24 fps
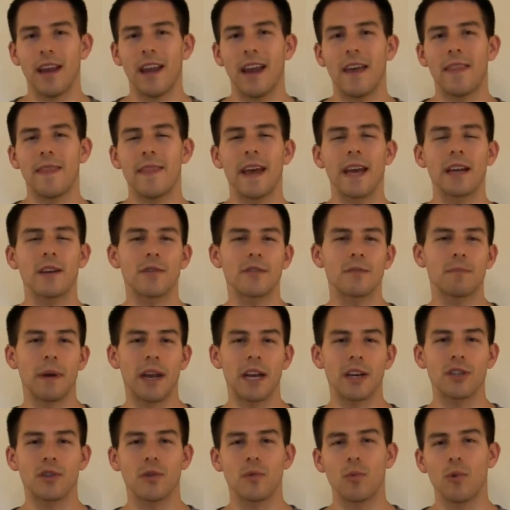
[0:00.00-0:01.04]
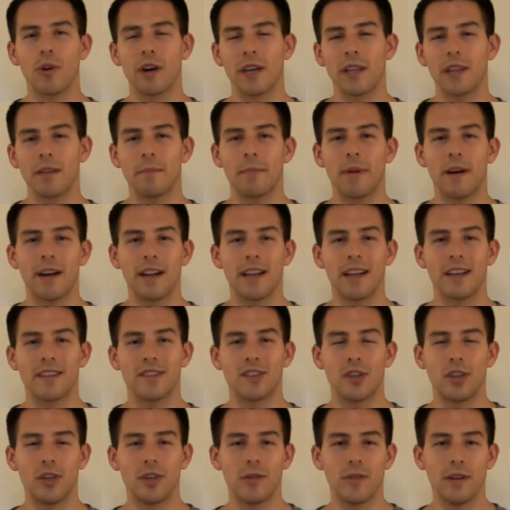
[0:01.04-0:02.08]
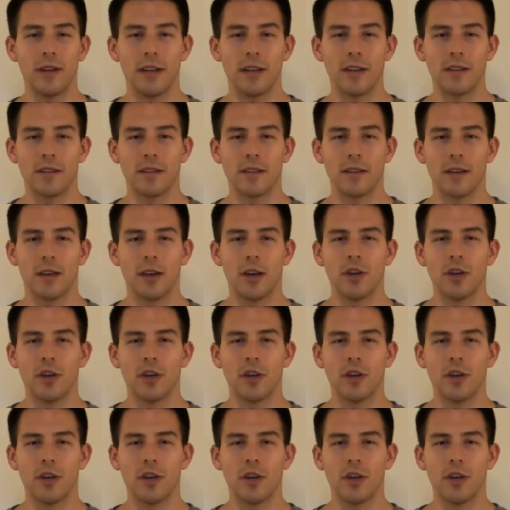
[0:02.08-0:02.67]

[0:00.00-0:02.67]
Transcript: And that goes back to working the body as a unit.